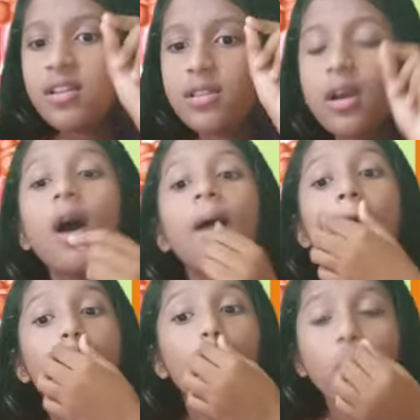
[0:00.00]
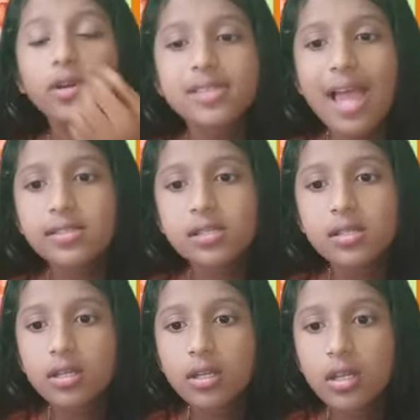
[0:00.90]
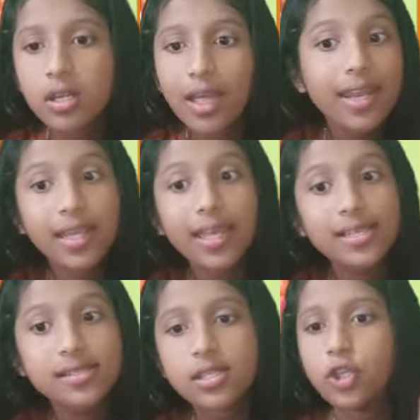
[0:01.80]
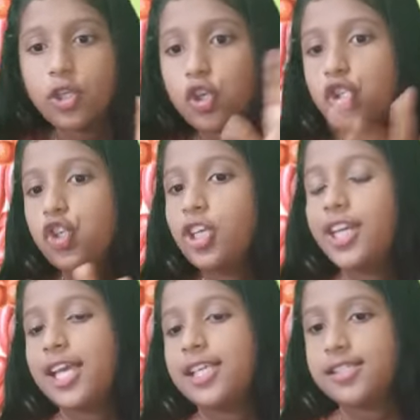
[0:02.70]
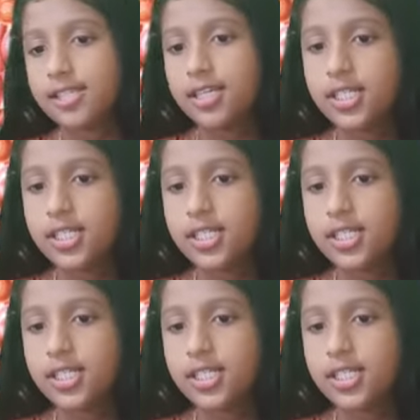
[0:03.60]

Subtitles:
the, what is that? Any guess? You should guess it.